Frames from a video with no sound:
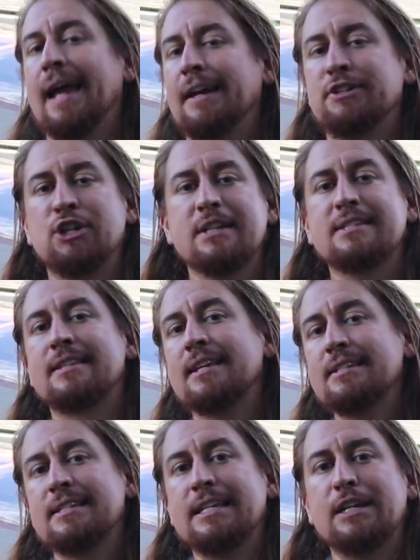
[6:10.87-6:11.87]
And just
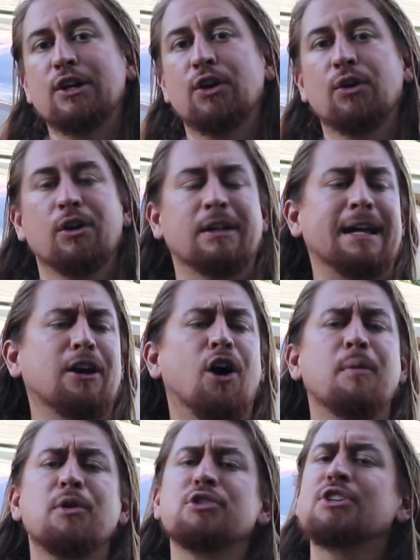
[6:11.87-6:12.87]
this year, like
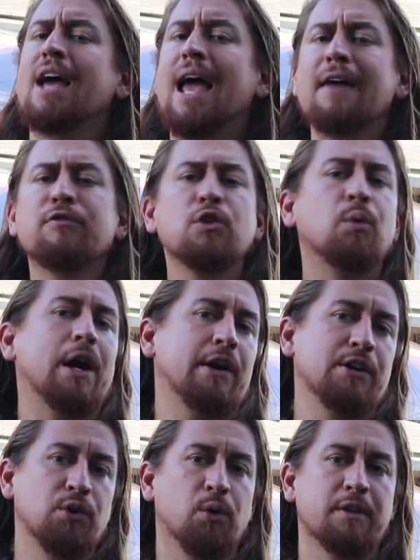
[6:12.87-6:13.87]
almost everywhere
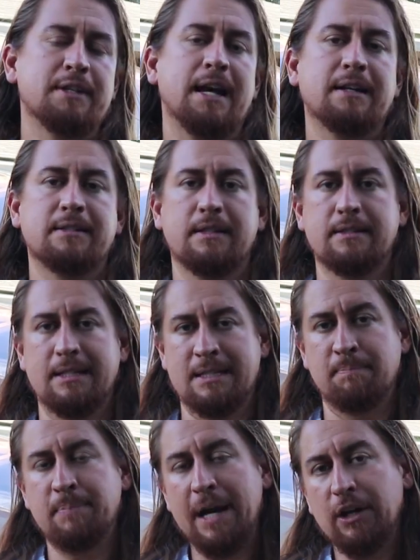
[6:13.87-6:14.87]
in North Texas is
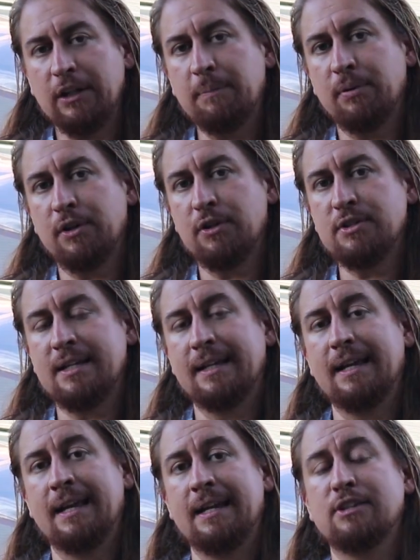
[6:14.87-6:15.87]
barely
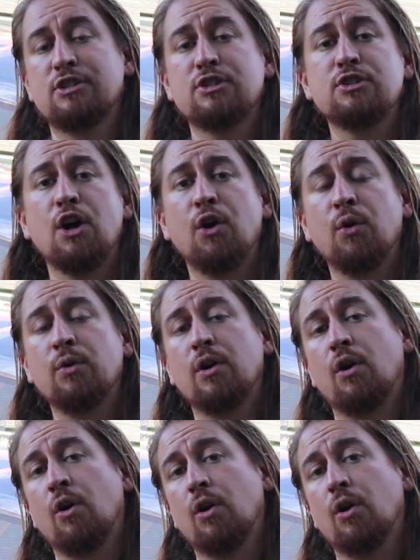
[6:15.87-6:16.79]
producing any stone